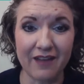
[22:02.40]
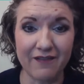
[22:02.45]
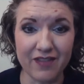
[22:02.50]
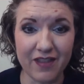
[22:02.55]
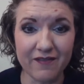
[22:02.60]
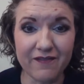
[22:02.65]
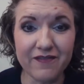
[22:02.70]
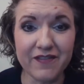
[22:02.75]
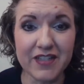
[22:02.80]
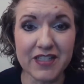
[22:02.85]
of
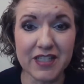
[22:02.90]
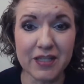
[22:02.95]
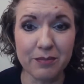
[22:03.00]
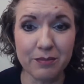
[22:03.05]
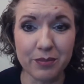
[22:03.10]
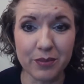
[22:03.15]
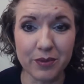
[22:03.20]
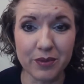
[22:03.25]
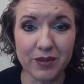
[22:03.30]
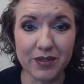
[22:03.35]
the
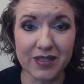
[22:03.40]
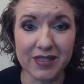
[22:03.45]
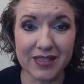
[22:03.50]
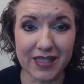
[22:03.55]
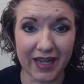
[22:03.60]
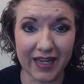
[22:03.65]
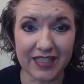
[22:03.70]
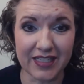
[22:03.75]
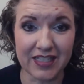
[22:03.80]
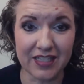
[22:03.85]
visible
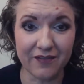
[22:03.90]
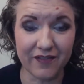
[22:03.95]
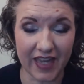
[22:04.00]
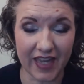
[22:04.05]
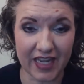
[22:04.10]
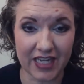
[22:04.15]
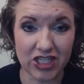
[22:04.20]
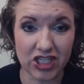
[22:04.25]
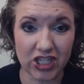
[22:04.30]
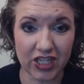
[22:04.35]
signs of
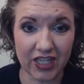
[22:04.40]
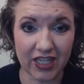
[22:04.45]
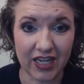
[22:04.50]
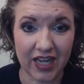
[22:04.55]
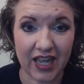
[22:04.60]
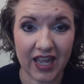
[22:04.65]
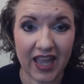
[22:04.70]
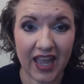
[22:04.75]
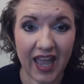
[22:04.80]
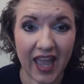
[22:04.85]

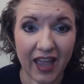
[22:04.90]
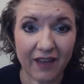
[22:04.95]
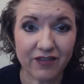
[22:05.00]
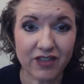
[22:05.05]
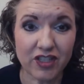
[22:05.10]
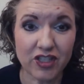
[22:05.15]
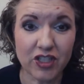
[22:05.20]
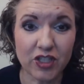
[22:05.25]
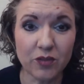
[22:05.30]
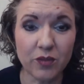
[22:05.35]
aging have
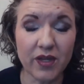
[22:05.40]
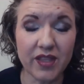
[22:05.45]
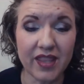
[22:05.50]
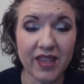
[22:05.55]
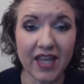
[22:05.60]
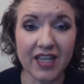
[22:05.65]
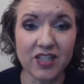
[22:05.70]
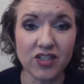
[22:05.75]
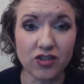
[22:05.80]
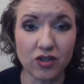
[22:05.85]
to do with
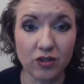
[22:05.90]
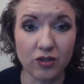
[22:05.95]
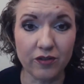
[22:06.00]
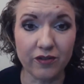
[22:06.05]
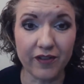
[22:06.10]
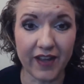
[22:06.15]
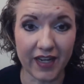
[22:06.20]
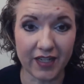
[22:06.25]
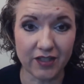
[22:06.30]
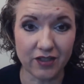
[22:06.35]
external
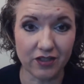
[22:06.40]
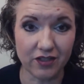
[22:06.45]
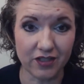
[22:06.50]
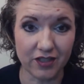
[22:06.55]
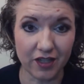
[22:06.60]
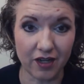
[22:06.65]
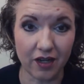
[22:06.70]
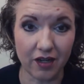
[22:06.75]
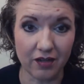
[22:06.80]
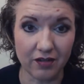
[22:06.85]
factors,
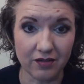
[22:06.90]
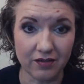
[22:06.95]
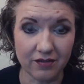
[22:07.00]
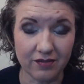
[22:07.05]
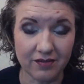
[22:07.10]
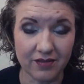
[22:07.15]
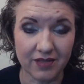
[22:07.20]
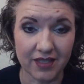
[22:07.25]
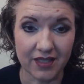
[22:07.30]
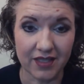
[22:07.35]
y'all,
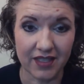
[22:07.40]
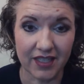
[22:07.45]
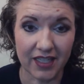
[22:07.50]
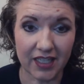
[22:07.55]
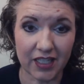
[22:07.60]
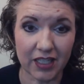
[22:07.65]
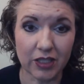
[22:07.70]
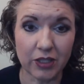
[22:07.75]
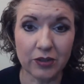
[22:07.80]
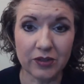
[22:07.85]

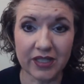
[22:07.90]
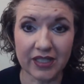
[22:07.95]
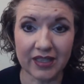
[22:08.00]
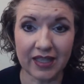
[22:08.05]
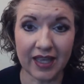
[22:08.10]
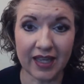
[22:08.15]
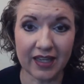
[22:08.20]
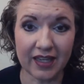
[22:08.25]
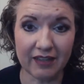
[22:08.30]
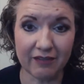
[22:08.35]
including
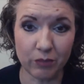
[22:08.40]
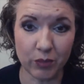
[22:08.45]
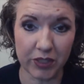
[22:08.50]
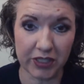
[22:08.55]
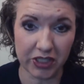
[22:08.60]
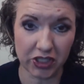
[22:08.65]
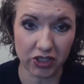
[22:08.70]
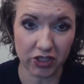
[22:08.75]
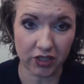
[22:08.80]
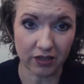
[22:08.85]
lack of
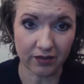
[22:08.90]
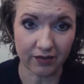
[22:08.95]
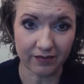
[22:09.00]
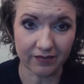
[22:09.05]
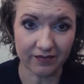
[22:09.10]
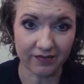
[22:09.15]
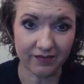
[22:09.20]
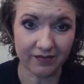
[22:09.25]
moisture